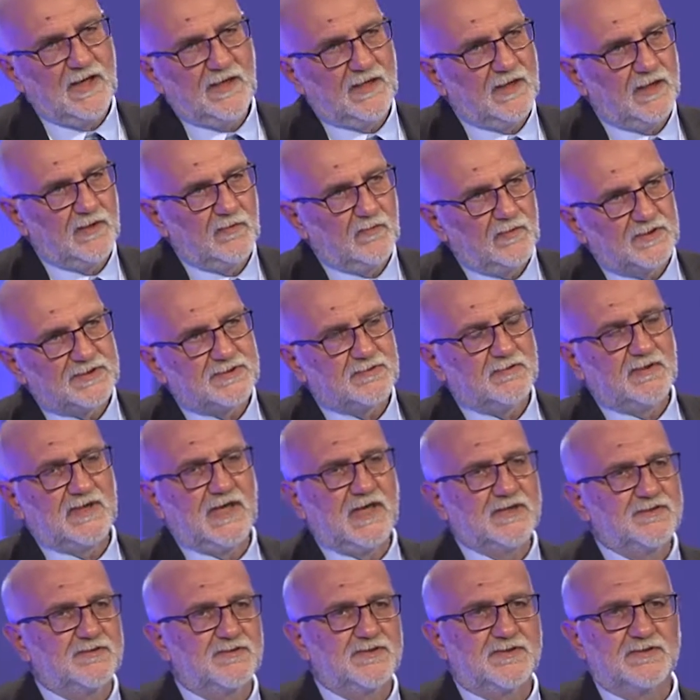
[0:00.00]

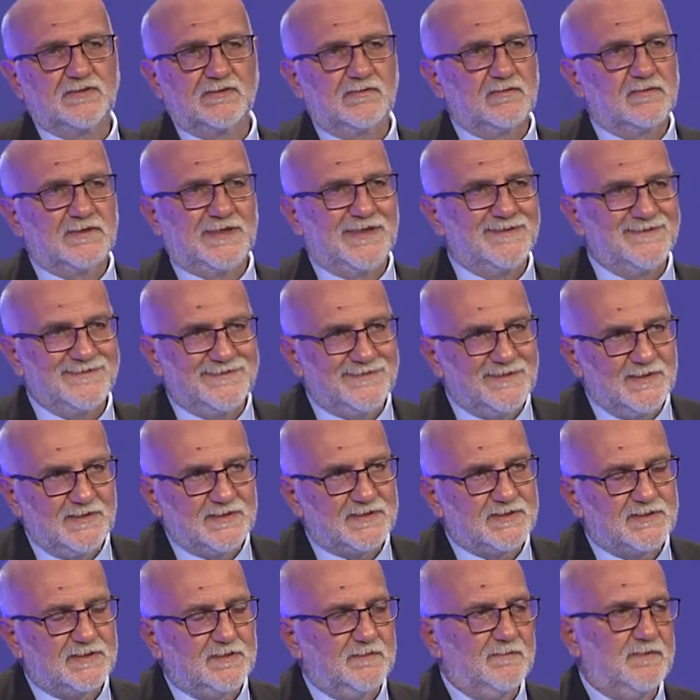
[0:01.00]
early stage of
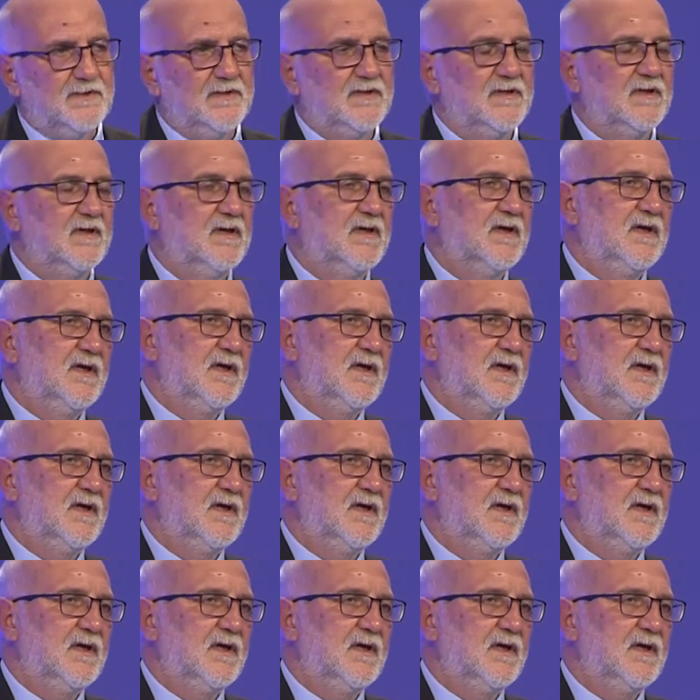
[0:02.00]
life.